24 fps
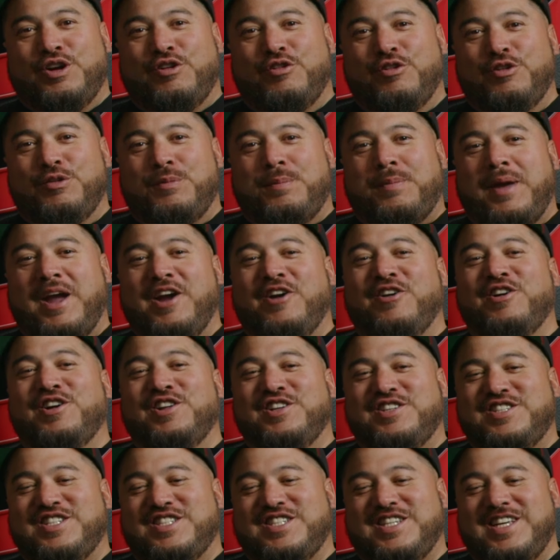recruit
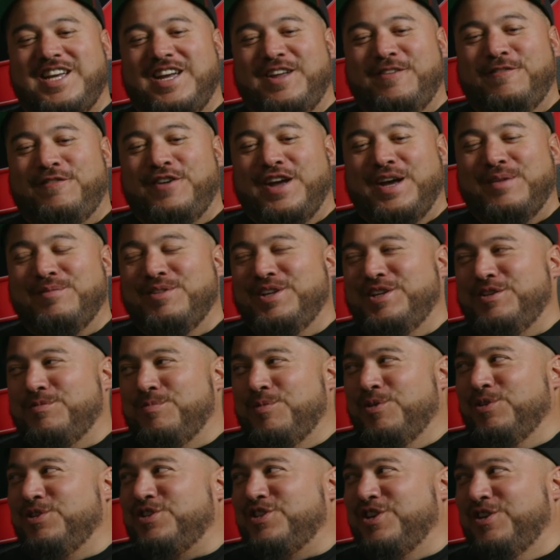parents and families
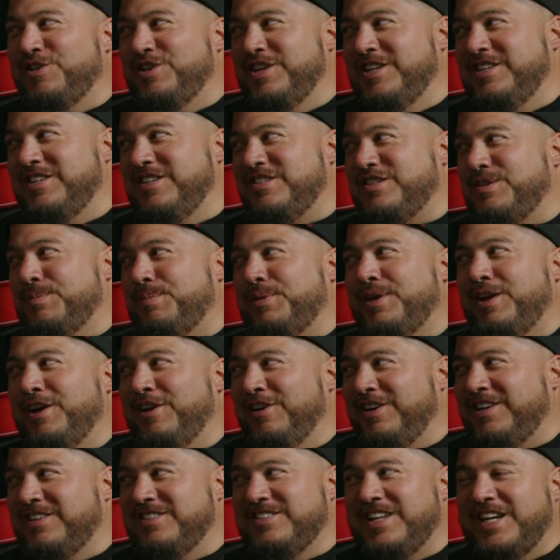more so than just a
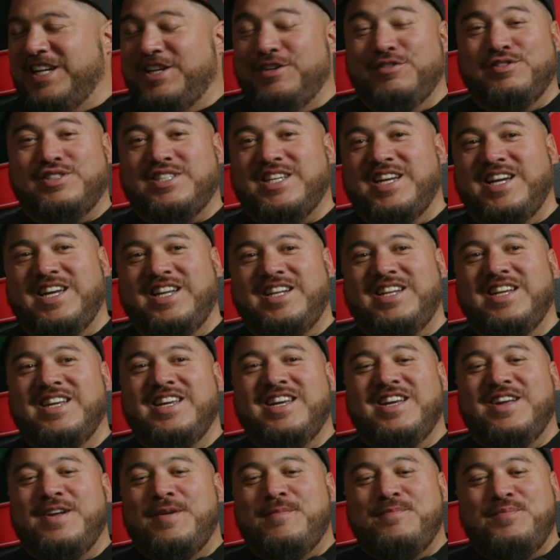player. Because like you said,
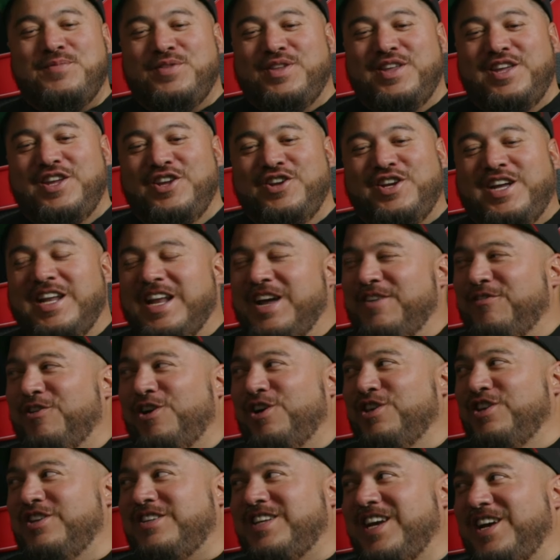you can have
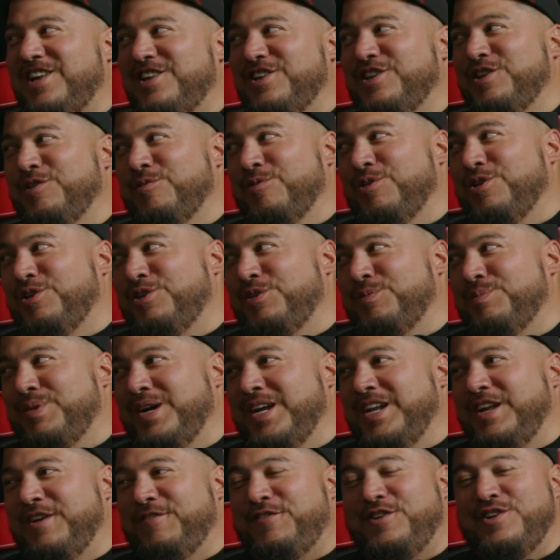all the talent in the world,
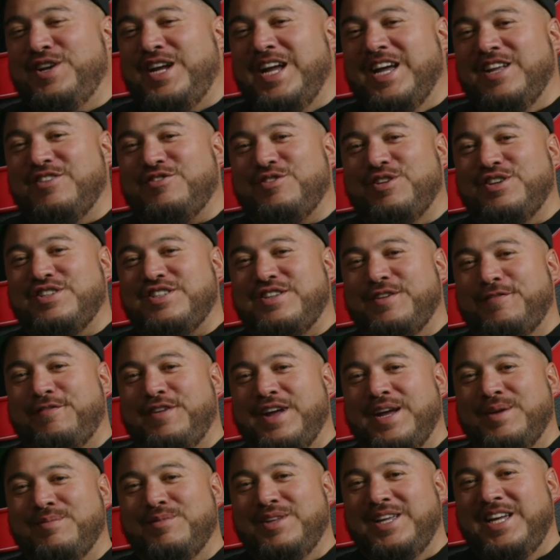but if you can't trust the
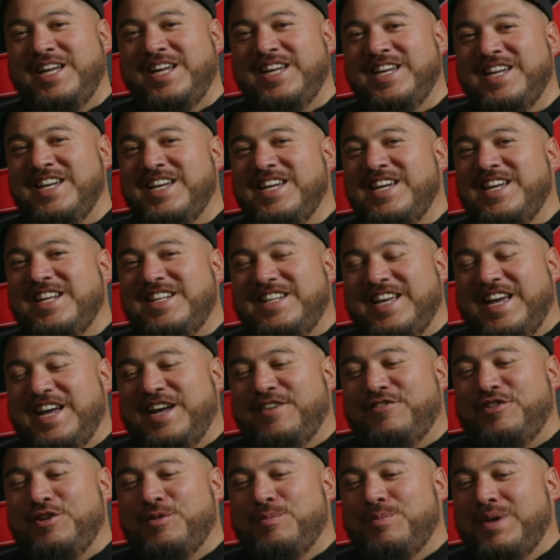family to
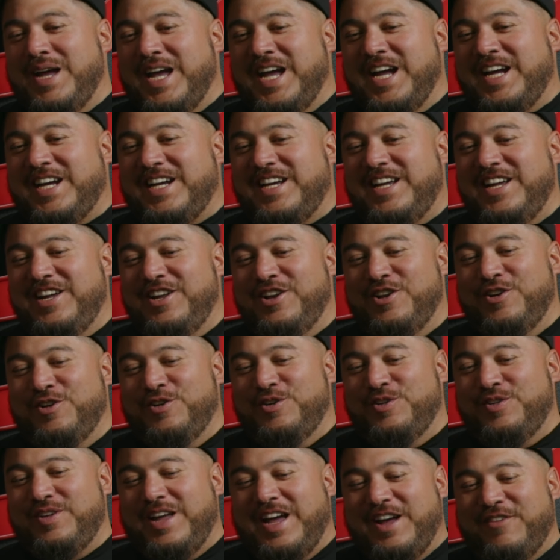have your back, you
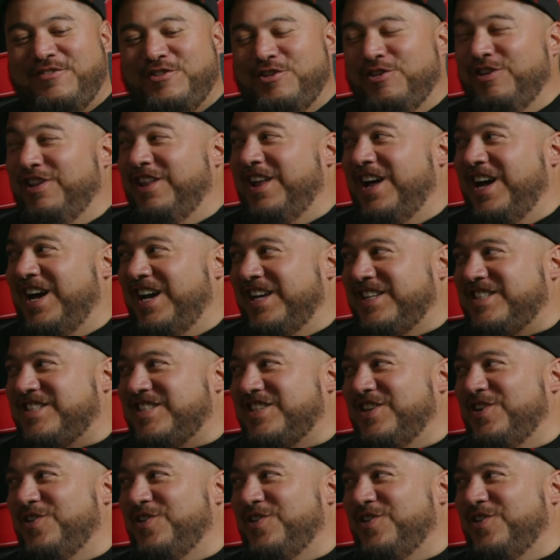know, after a loss